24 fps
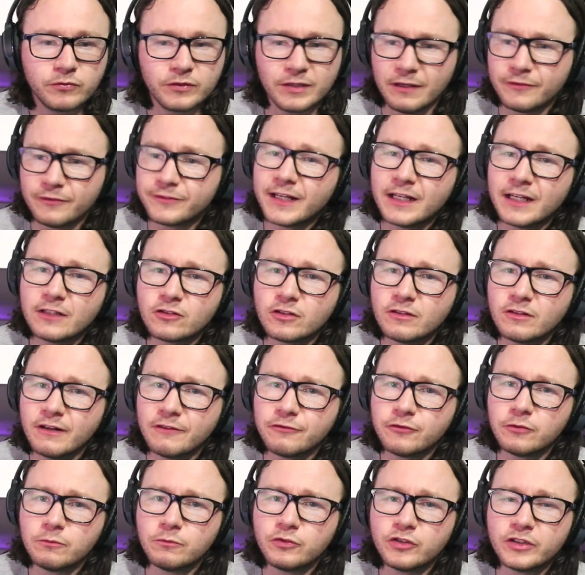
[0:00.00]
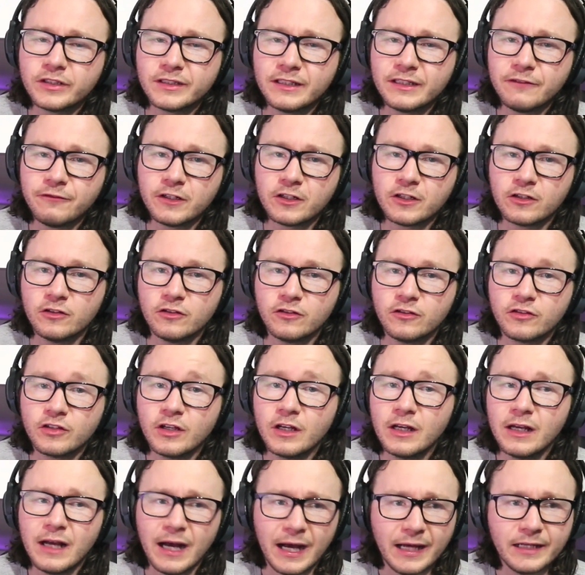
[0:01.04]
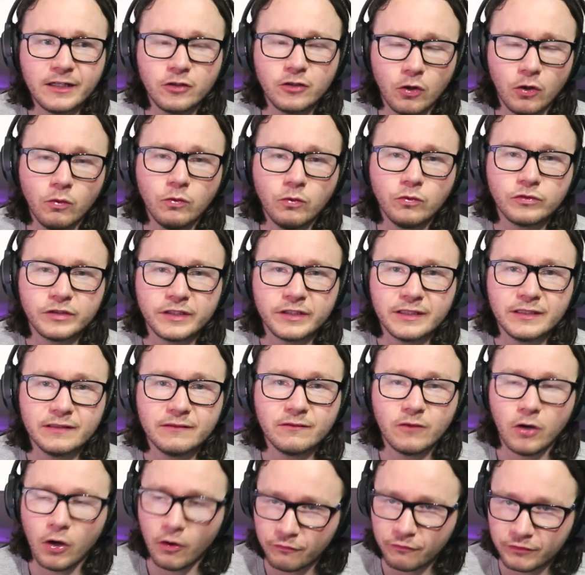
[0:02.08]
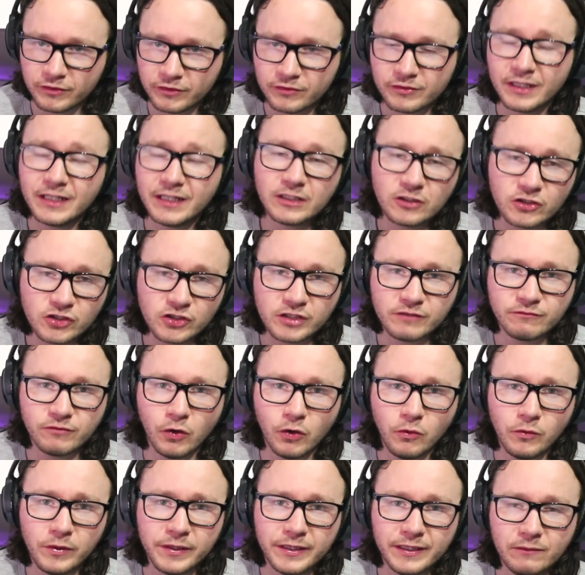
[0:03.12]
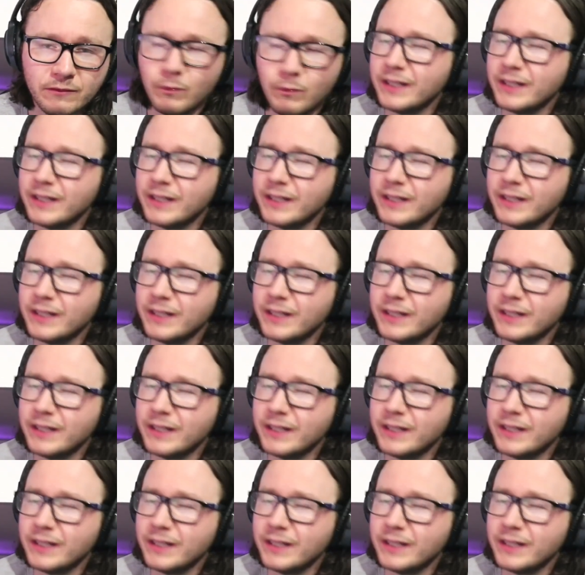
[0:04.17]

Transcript: Now, if that's going to have some significance, Hannah knows it, obviously, because she wrote it.